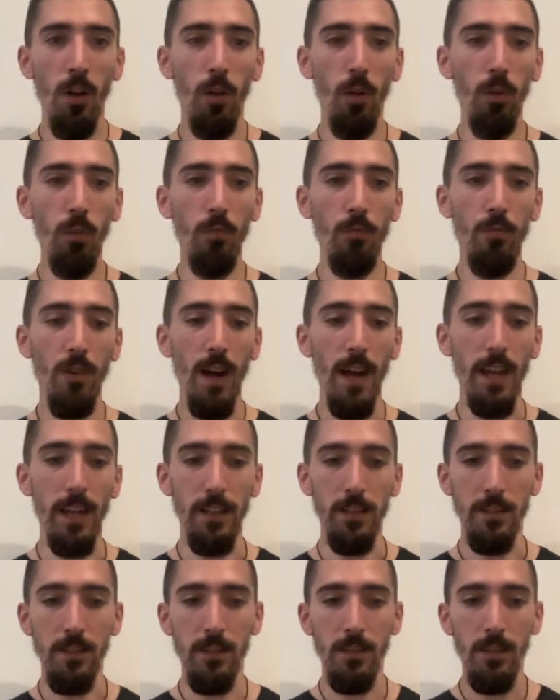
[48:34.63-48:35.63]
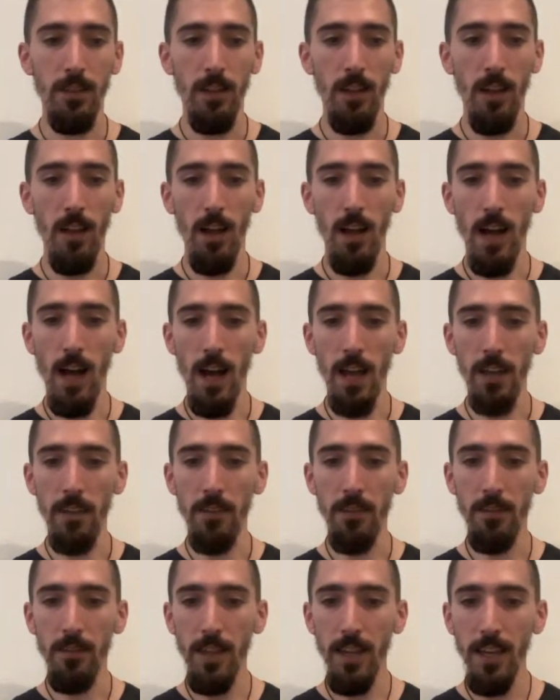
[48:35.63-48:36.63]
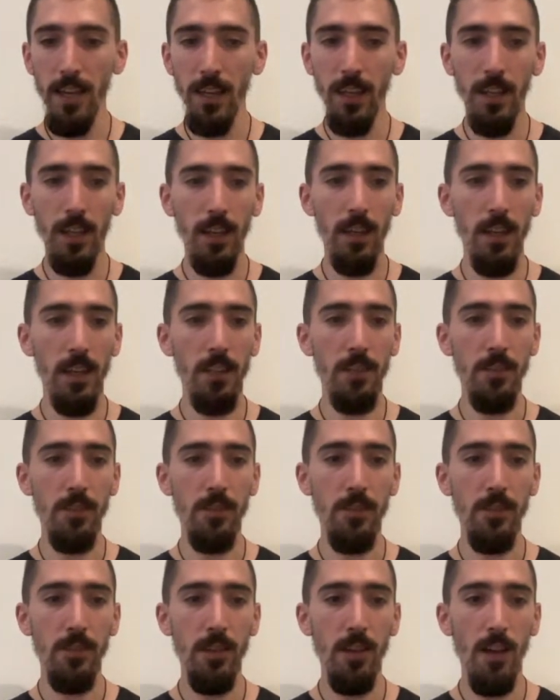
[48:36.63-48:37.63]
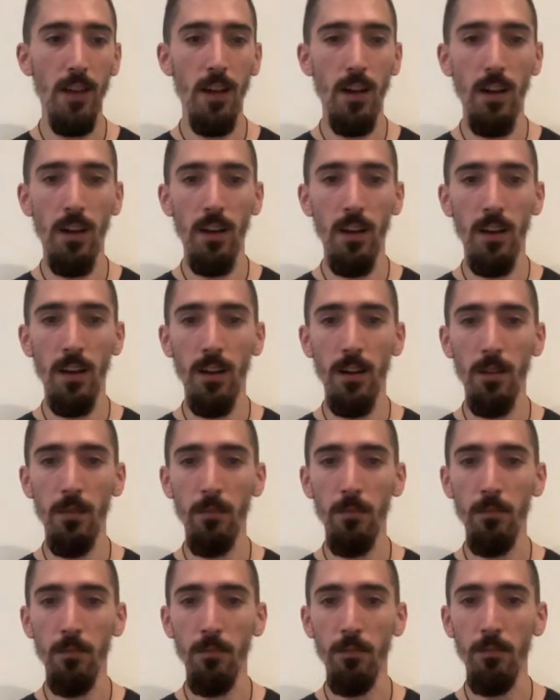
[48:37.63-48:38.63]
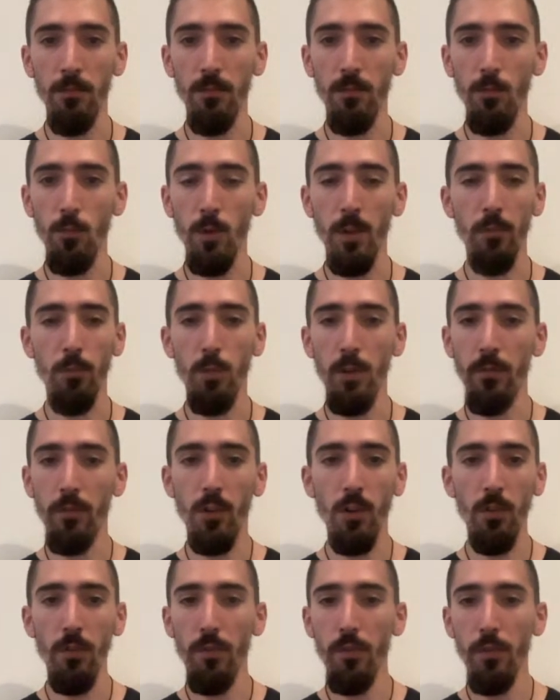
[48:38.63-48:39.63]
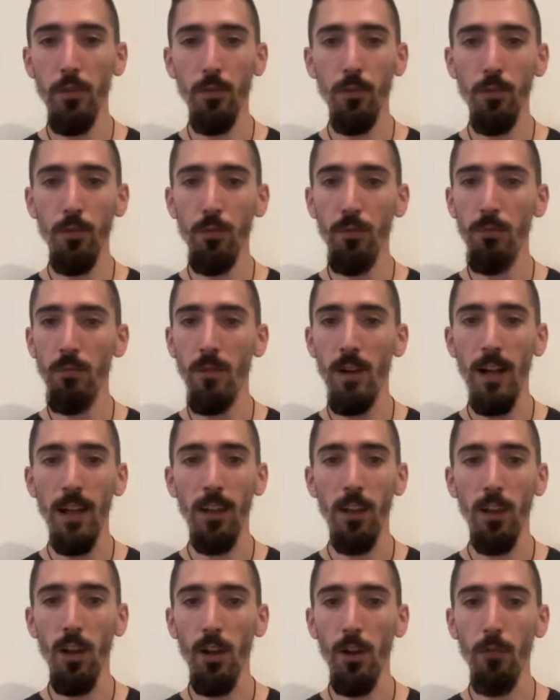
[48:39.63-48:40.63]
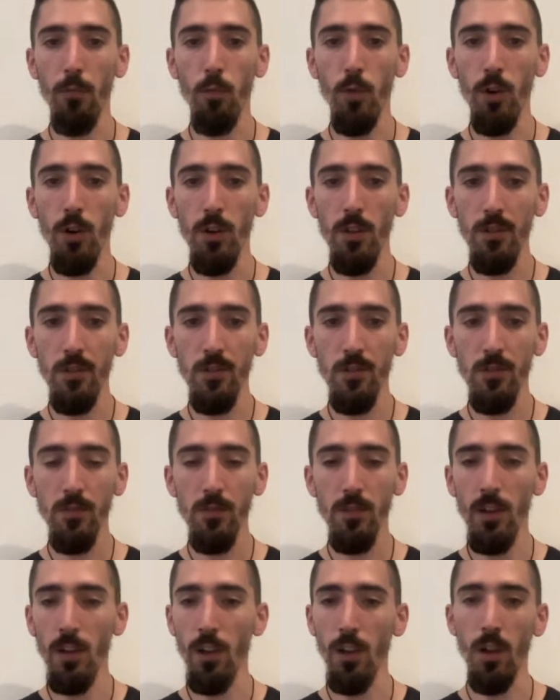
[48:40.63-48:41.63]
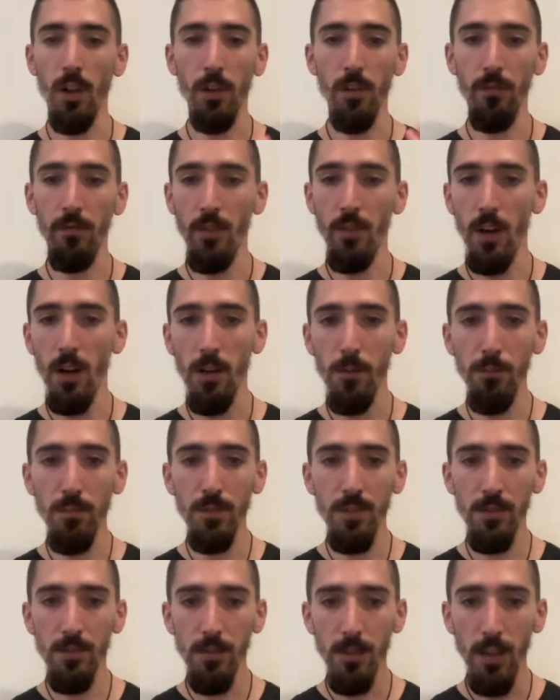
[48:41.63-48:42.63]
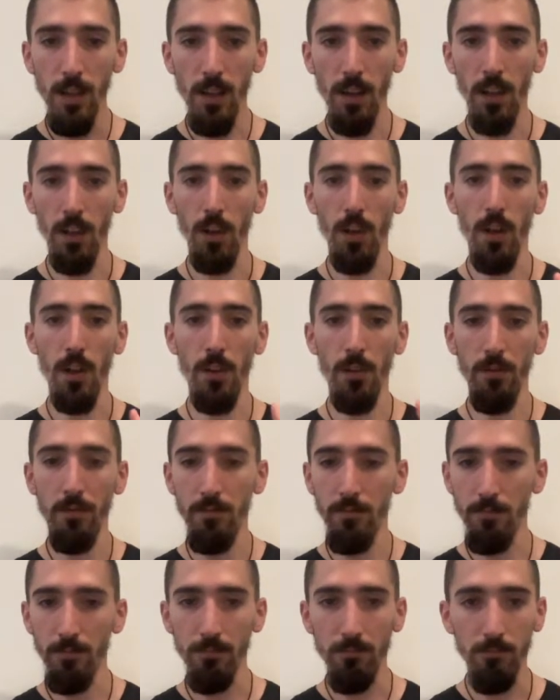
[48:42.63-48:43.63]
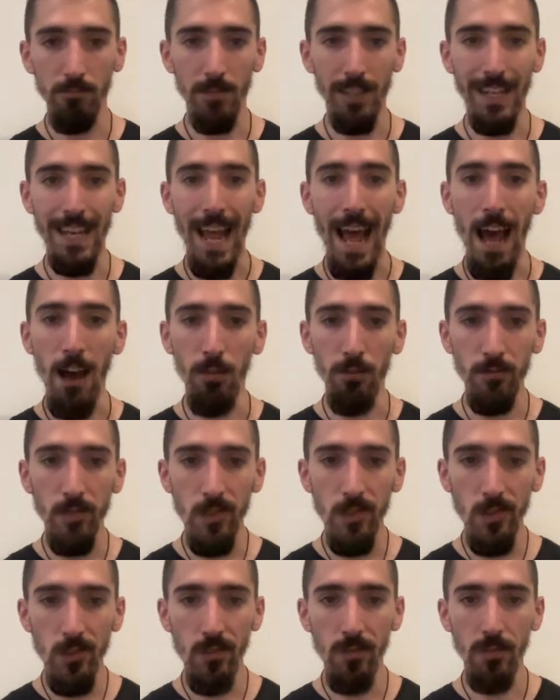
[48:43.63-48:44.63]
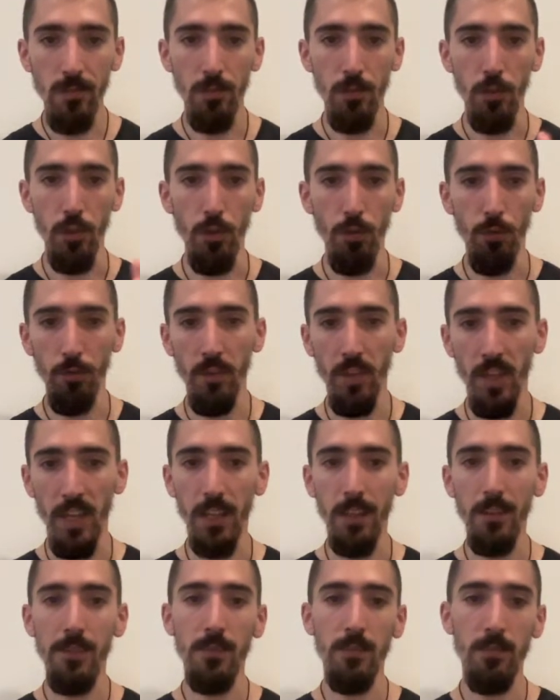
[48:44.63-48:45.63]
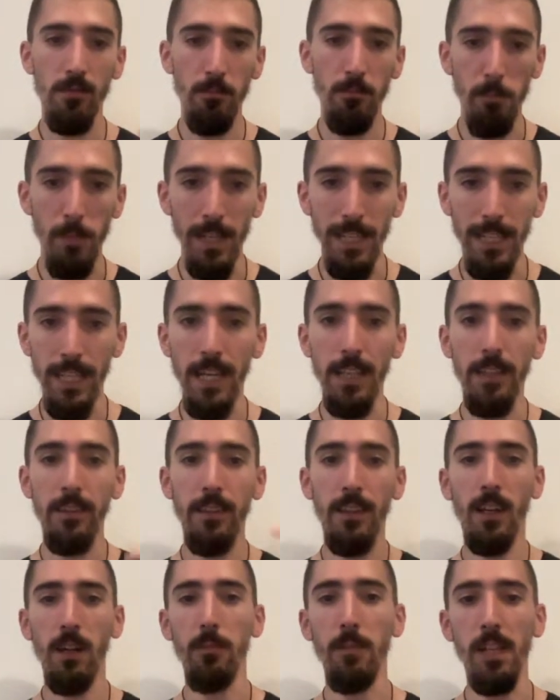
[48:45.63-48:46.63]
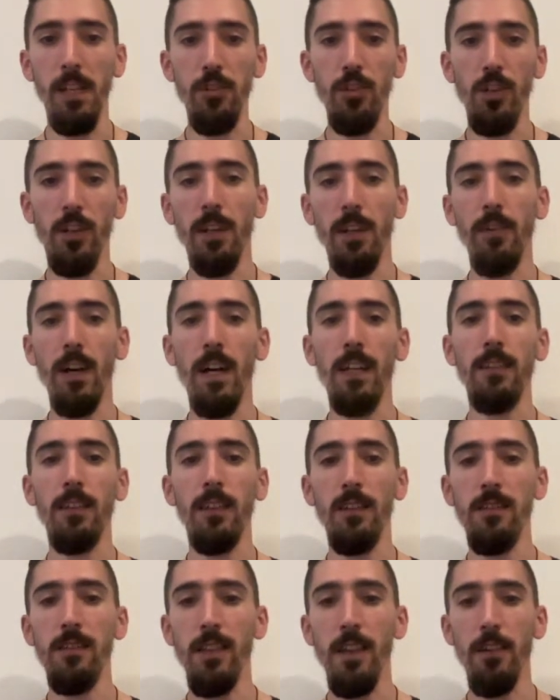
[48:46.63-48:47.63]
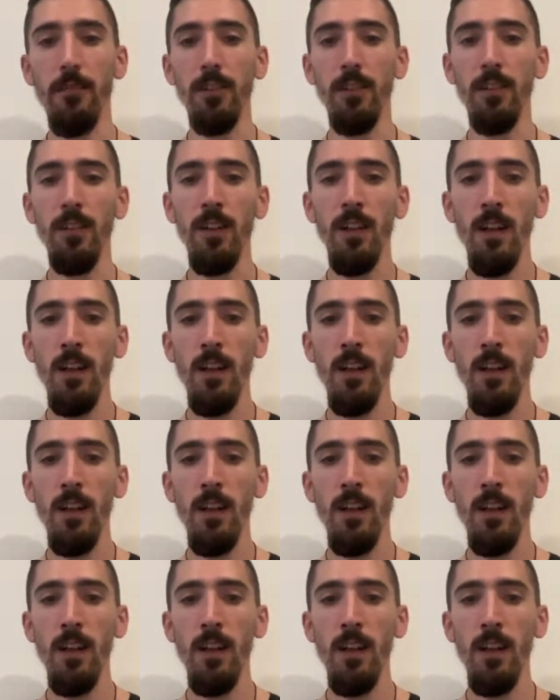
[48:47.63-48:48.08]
All right, I think it's we've gone through a lot of words, a lot of verbs, a lot of nouns, new things, maglietta, camicia, cravatta, etc.